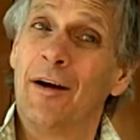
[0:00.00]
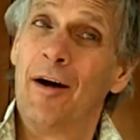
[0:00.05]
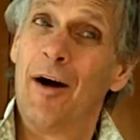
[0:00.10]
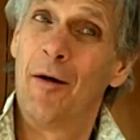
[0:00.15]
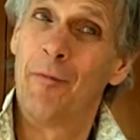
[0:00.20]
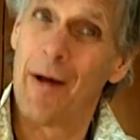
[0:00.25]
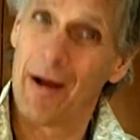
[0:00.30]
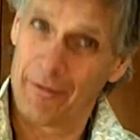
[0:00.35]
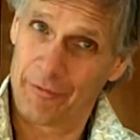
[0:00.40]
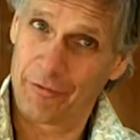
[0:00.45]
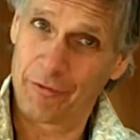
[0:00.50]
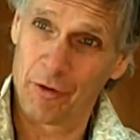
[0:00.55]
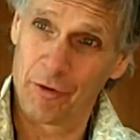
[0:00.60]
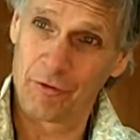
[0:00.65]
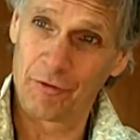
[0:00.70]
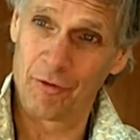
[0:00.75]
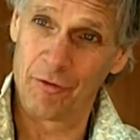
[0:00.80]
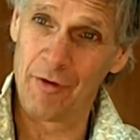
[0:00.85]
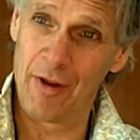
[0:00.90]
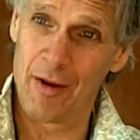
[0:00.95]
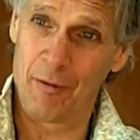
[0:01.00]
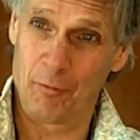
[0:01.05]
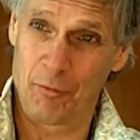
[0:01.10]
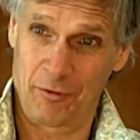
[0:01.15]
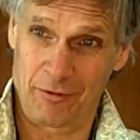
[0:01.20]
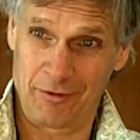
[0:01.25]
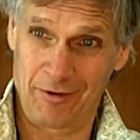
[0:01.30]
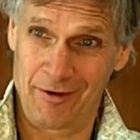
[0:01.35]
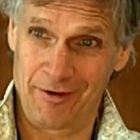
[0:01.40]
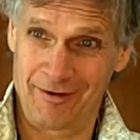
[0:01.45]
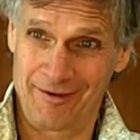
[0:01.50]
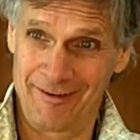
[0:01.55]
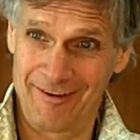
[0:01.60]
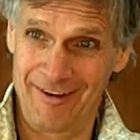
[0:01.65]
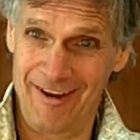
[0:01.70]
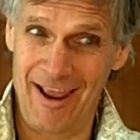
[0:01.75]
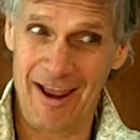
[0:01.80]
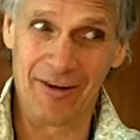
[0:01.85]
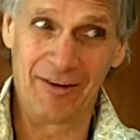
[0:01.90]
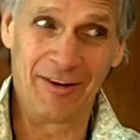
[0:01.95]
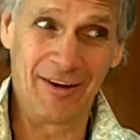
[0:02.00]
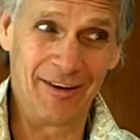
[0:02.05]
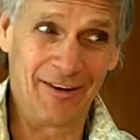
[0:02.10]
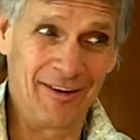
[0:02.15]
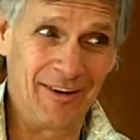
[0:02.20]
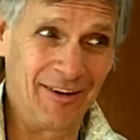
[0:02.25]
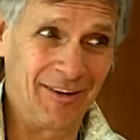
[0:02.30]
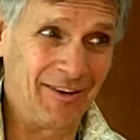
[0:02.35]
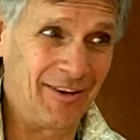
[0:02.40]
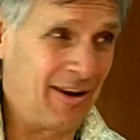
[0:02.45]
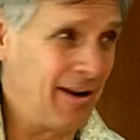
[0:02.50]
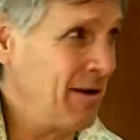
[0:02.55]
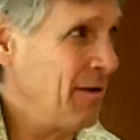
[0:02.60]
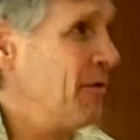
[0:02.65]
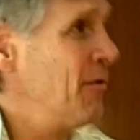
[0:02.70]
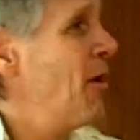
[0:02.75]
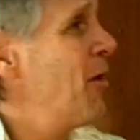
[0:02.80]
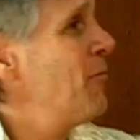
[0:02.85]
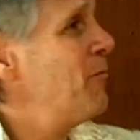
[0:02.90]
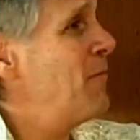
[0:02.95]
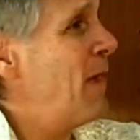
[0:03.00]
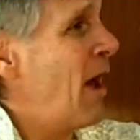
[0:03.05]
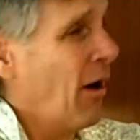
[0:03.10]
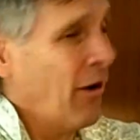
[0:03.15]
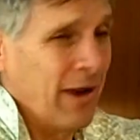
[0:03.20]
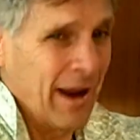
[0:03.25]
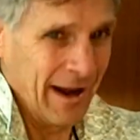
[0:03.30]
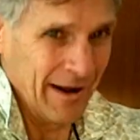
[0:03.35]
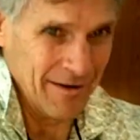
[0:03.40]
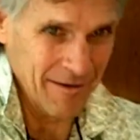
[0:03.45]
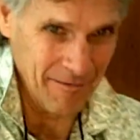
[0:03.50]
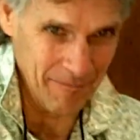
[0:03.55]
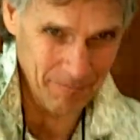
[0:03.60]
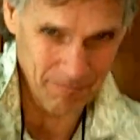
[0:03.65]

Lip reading: about social networking and DTC. Mel Hayden.